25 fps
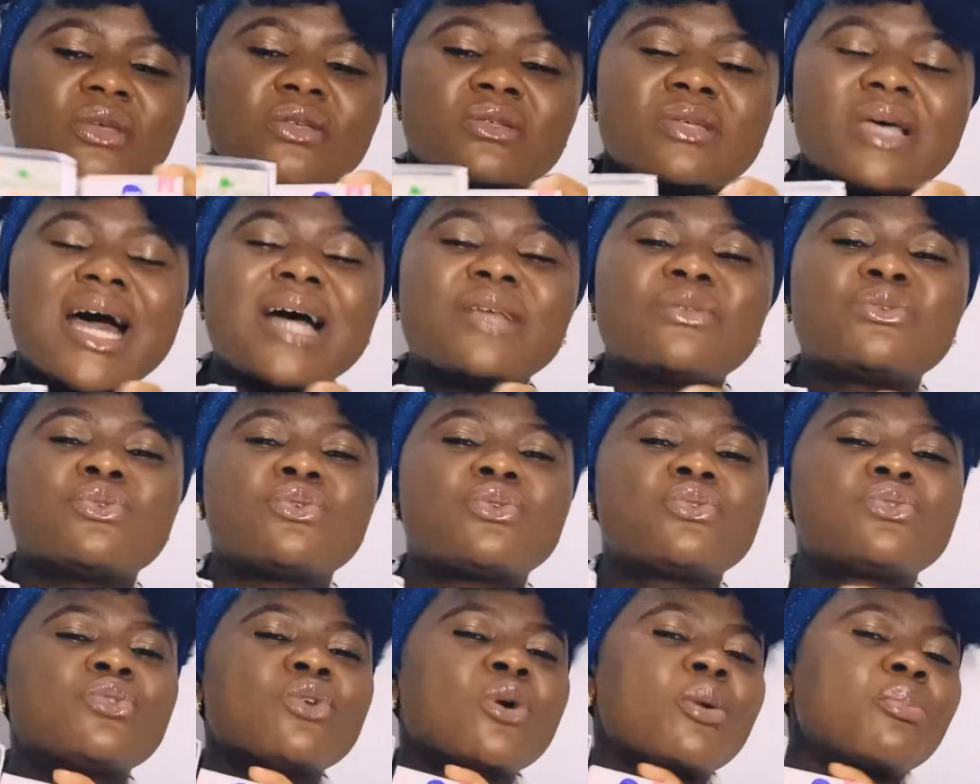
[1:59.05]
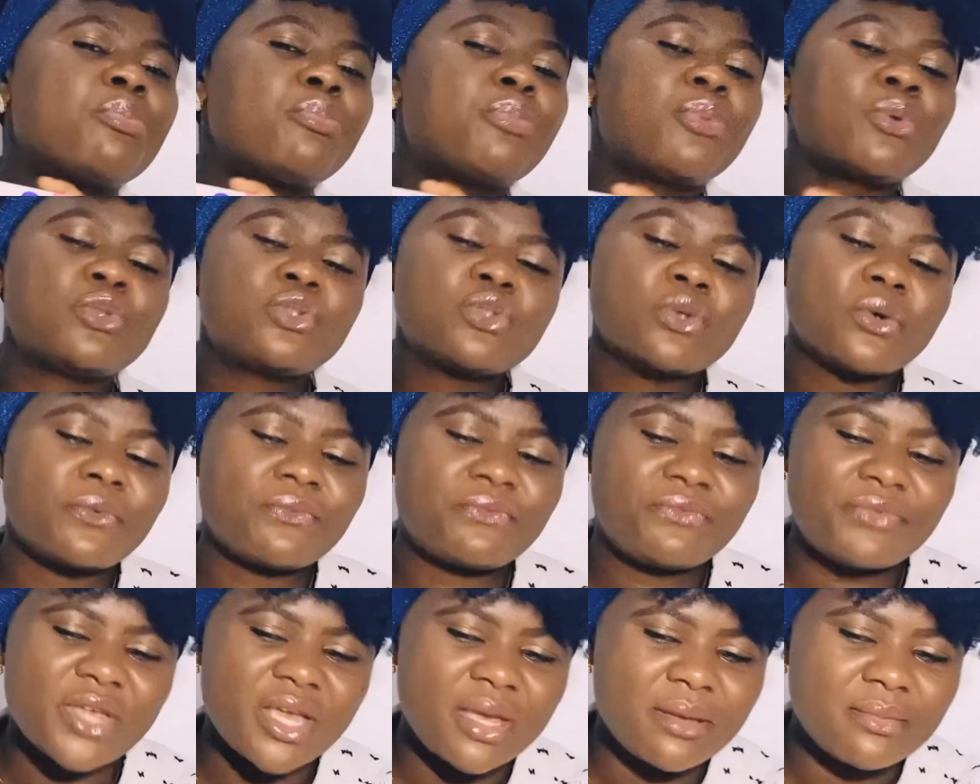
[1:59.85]
So I had to stop both
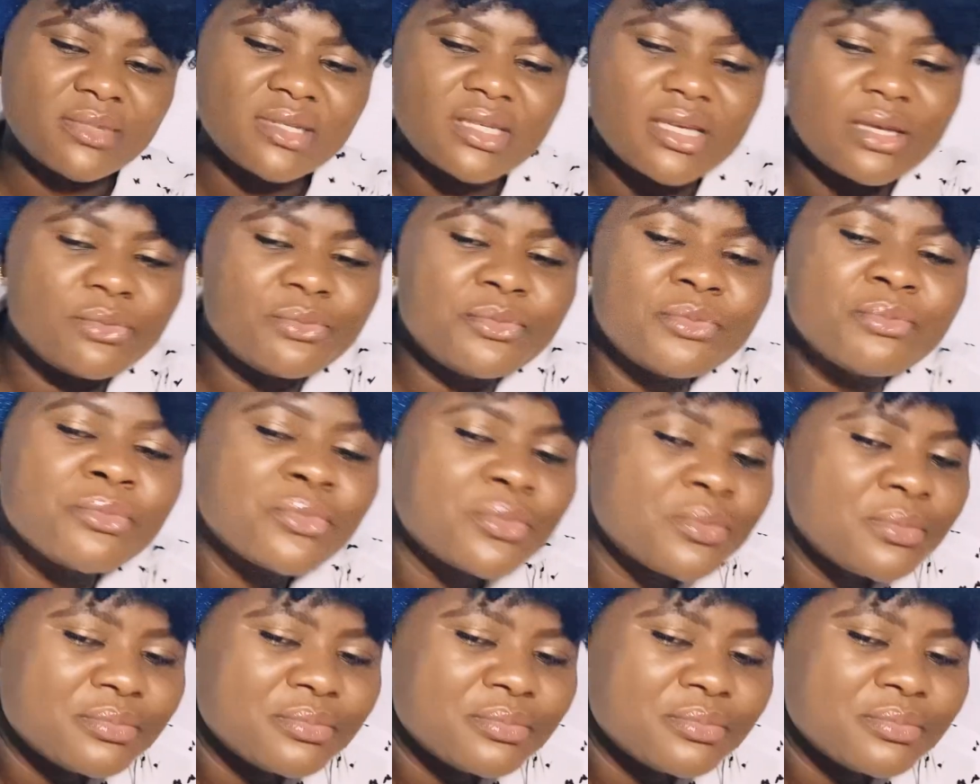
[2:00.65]
of them. Say, you